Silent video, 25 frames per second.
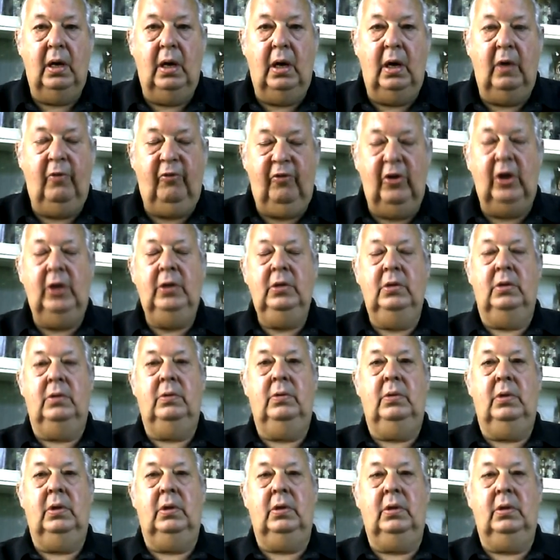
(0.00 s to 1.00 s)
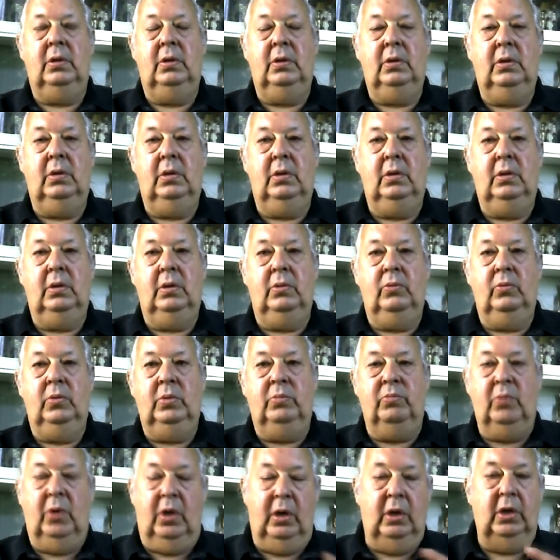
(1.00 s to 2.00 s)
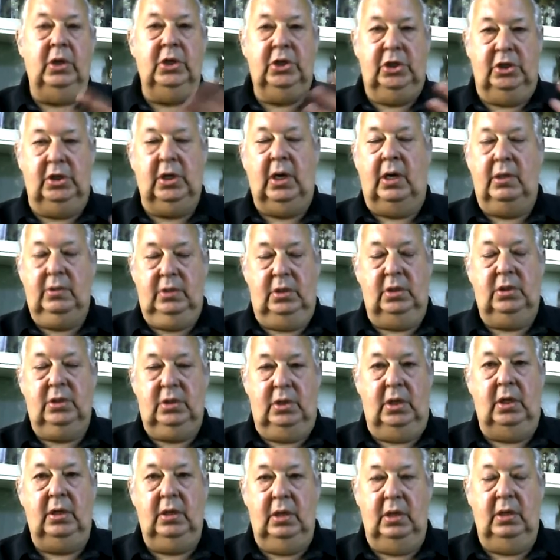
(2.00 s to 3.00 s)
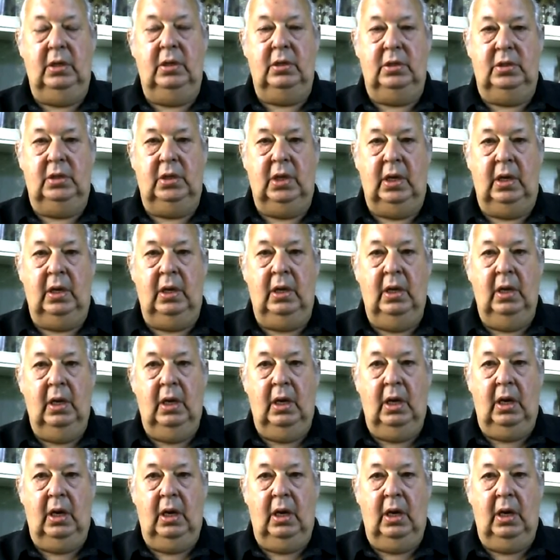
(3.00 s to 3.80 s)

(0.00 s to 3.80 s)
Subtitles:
I found that with my eyes shut, just sitting in a chair,